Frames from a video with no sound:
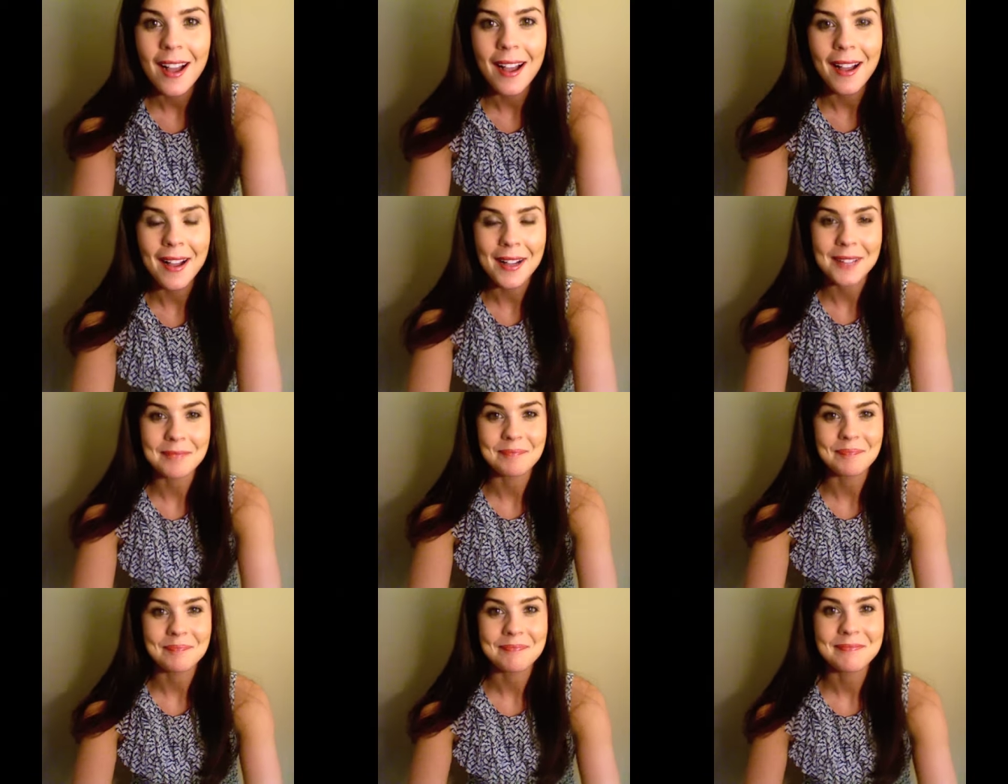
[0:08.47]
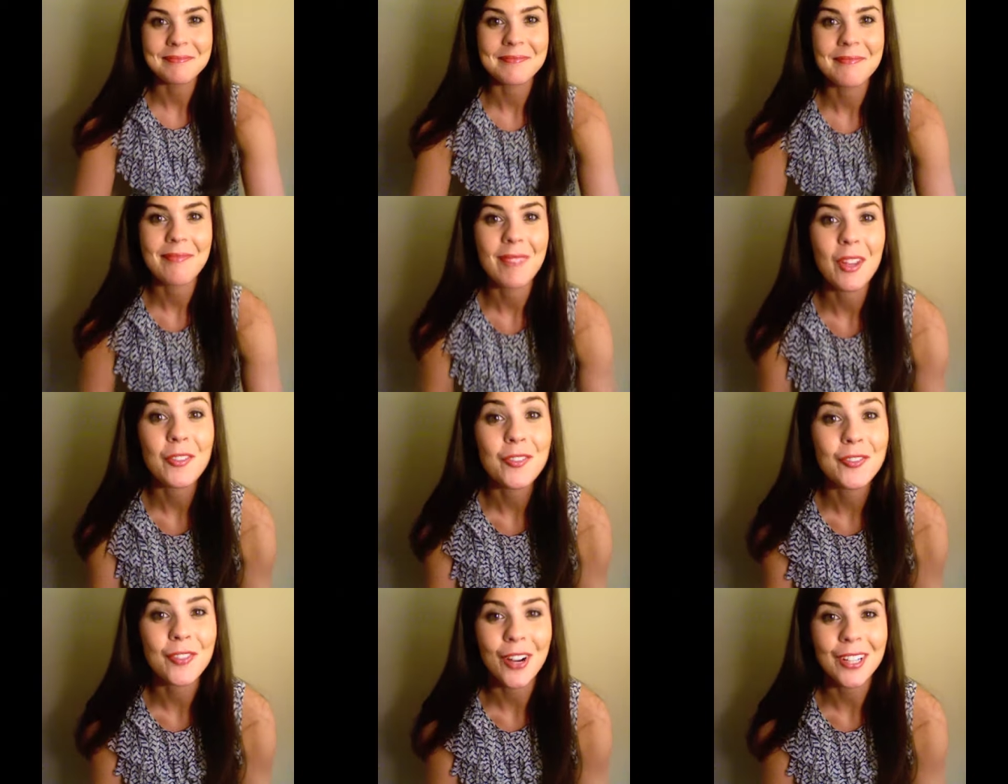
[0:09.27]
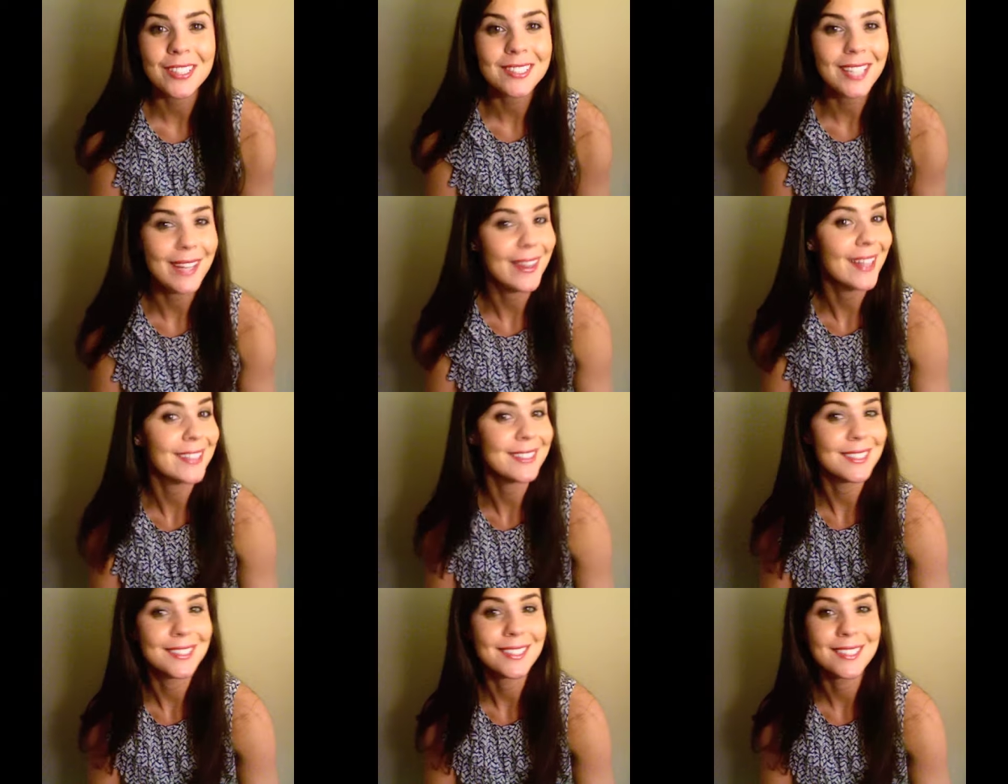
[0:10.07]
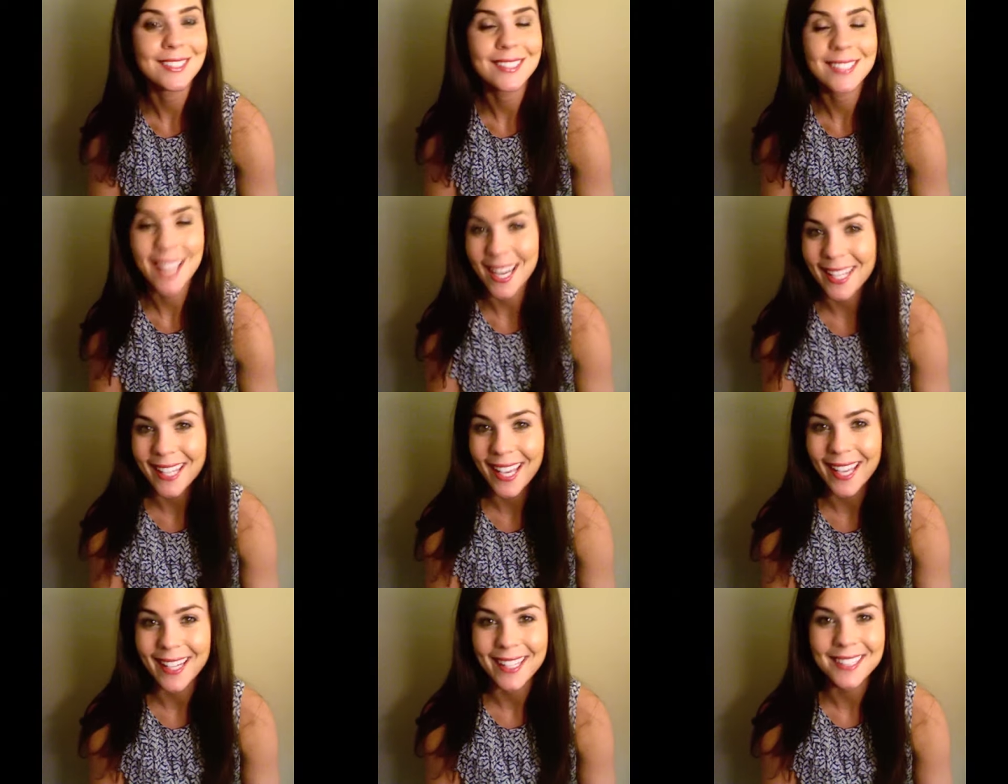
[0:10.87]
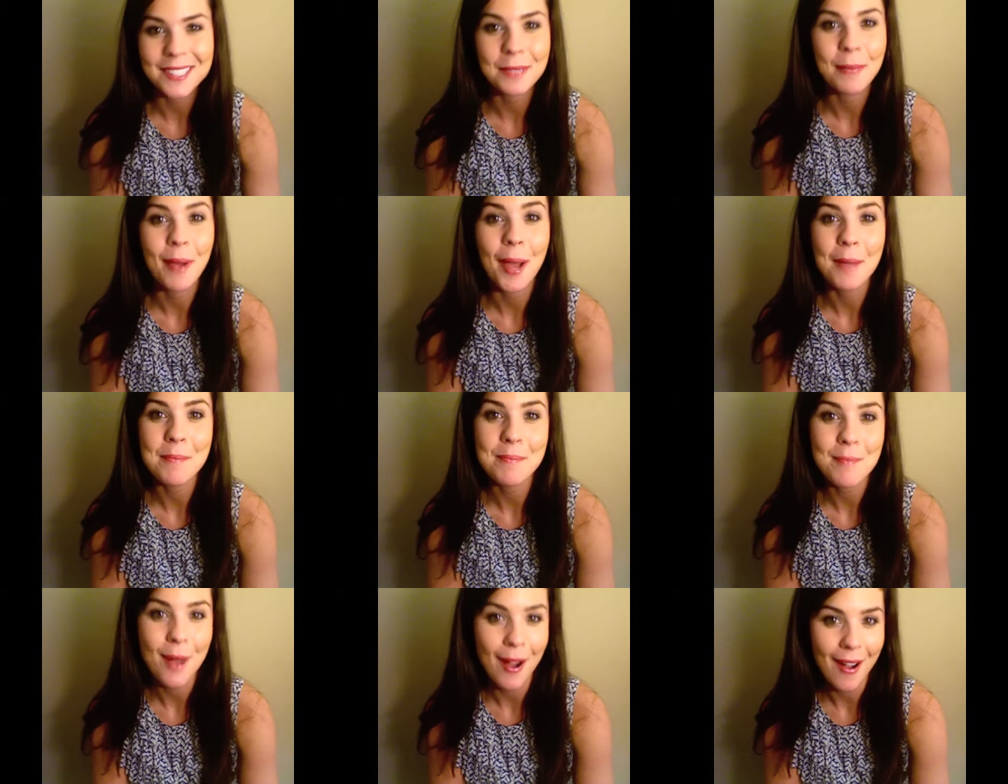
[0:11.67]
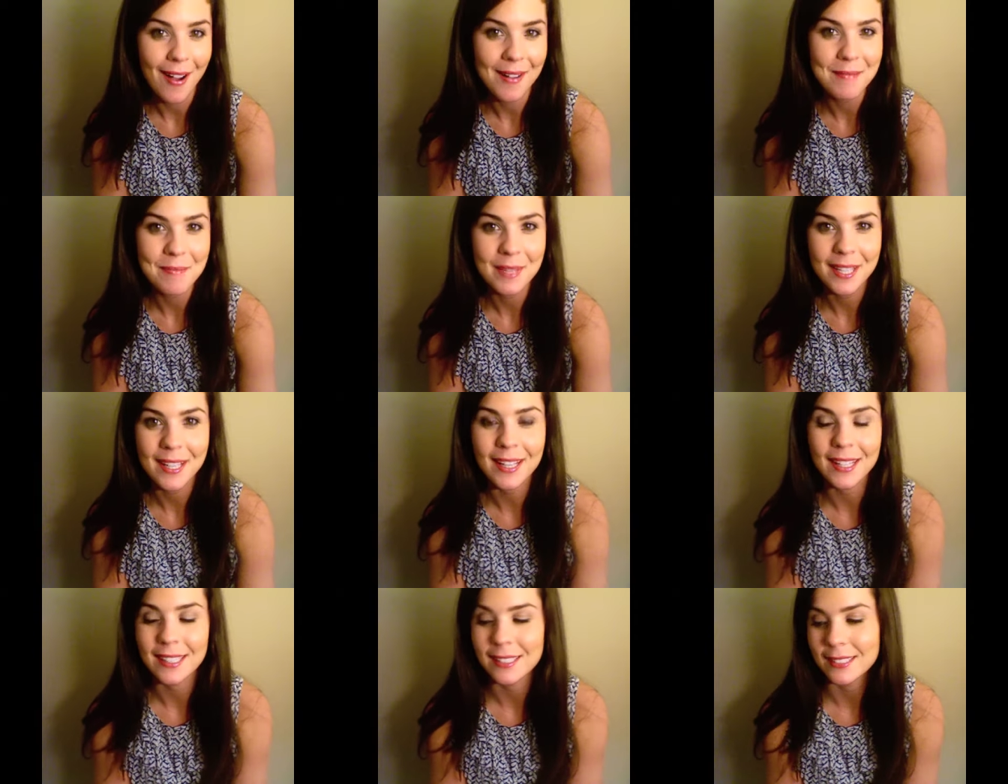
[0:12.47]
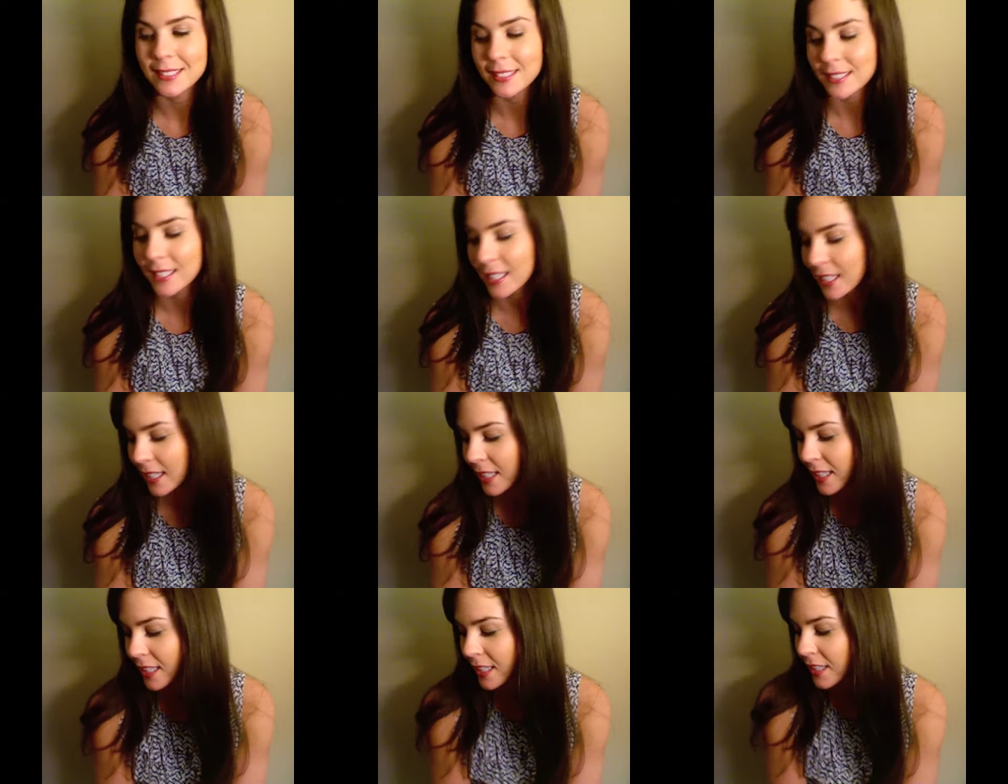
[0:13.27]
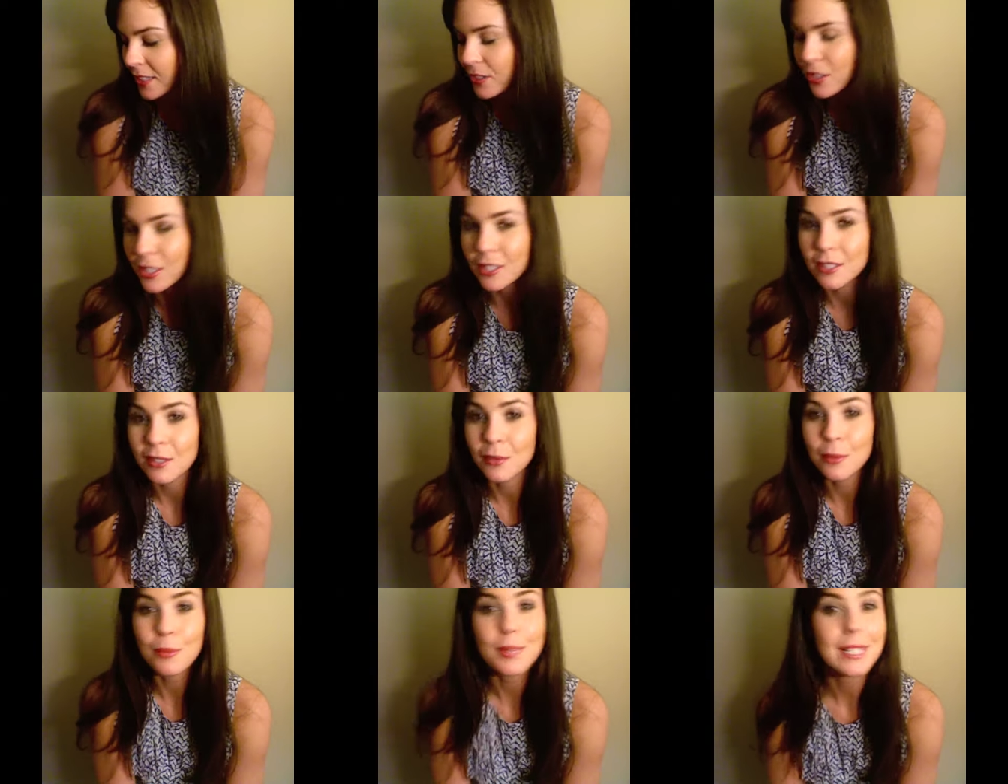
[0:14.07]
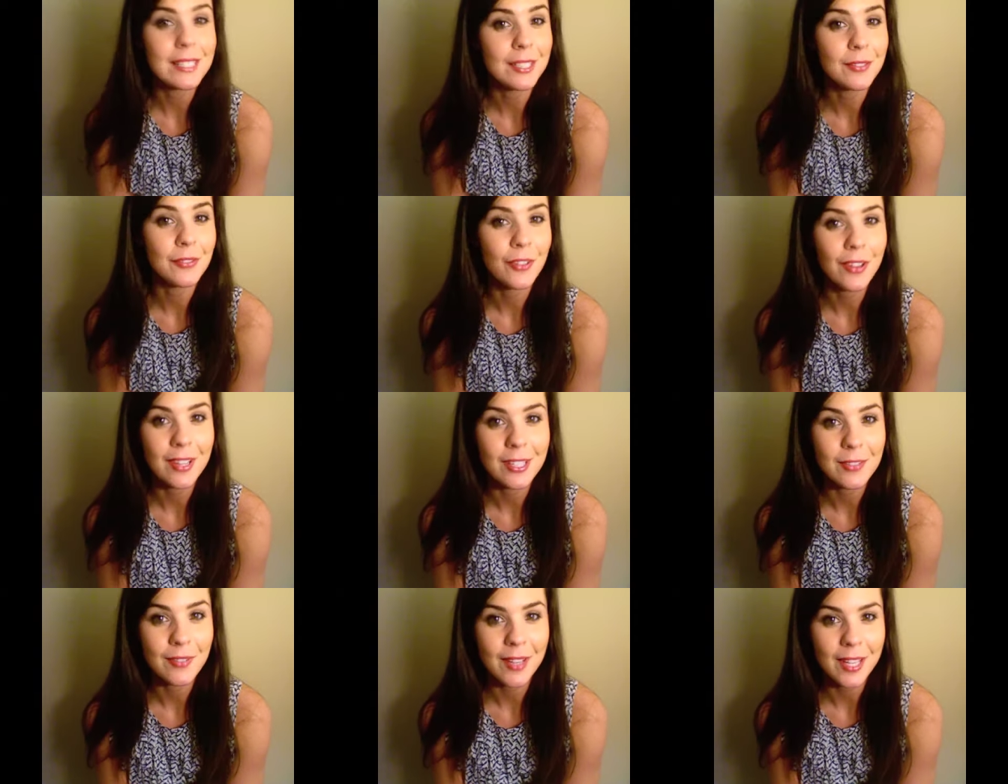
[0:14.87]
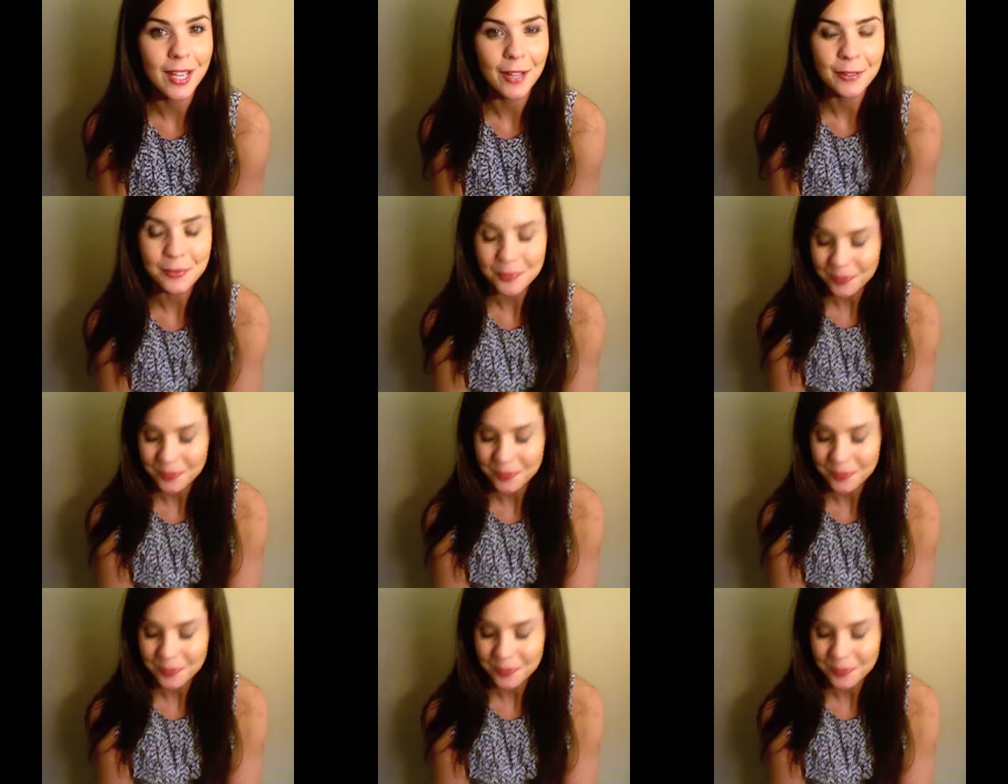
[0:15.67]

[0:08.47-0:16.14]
Um, first, I'd like to dedicate it to my mom because she's the reason for this video.